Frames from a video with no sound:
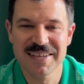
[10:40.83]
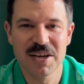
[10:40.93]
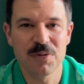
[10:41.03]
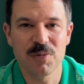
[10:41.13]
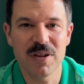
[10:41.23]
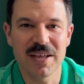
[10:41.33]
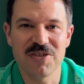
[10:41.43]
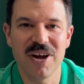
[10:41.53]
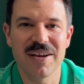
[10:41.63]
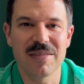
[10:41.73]
really
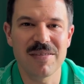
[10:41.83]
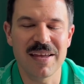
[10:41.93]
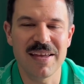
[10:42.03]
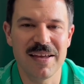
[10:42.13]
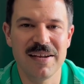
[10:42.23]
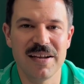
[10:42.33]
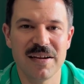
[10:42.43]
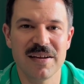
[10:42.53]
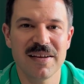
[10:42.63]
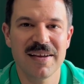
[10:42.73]
trying to sink in and
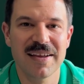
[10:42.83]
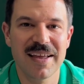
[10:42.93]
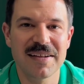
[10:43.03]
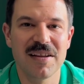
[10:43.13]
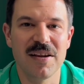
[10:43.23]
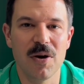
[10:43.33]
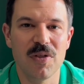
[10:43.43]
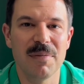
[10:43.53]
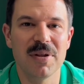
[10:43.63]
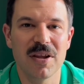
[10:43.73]
get to know
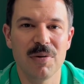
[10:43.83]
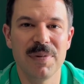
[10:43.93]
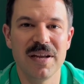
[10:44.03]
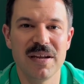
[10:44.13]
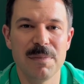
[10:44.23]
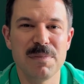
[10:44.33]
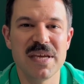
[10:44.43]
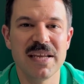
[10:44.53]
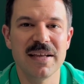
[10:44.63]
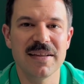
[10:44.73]
them a little bit
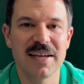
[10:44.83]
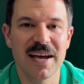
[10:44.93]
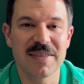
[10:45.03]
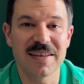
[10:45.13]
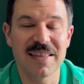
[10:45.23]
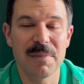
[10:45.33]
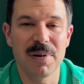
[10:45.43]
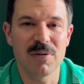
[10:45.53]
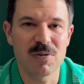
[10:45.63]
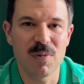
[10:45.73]
immediately, I think that
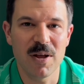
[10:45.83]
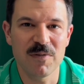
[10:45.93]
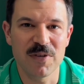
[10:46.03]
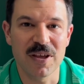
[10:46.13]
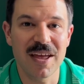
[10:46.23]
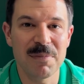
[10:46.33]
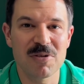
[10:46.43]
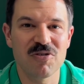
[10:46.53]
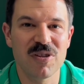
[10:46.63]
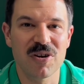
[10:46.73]
bodes well for the
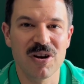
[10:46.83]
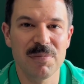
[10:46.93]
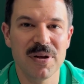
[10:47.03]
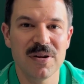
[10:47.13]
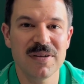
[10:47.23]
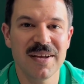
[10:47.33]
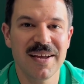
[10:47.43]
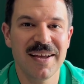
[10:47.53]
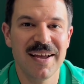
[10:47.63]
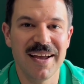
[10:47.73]
chemistry they're going to build.
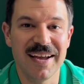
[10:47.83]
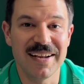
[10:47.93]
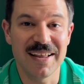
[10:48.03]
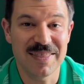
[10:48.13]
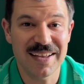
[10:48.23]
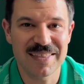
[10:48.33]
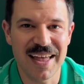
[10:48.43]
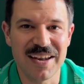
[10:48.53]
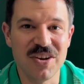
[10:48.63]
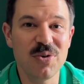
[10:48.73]
And I think
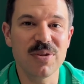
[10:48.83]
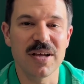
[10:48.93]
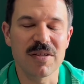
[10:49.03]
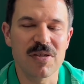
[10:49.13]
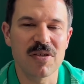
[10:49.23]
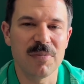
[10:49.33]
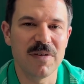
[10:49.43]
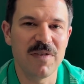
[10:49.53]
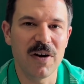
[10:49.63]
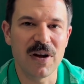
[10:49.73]
that nucleus is going to be
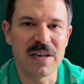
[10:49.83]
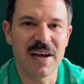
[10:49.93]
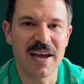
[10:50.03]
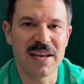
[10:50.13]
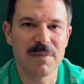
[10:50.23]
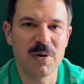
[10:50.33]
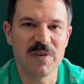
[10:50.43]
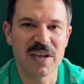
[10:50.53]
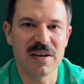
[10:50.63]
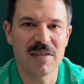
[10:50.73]
very tight
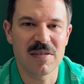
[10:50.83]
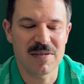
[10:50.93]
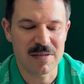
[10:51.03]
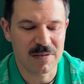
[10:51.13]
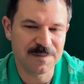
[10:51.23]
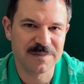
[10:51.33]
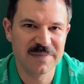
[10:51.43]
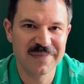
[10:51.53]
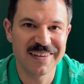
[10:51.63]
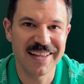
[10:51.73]
moving into the season.
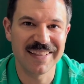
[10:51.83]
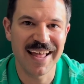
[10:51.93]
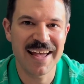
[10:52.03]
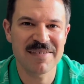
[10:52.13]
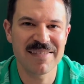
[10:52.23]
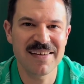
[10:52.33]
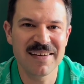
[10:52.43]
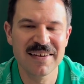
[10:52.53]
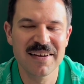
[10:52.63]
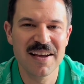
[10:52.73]
And lastly,
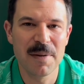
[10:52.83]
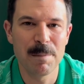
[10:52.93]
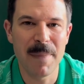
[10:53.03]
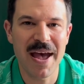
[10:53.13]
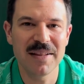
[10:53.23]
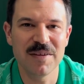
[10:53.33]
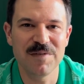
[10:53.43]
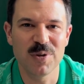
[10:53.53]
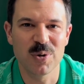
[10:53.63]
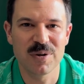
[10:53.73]
Matt
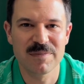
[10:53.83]
LaFleur.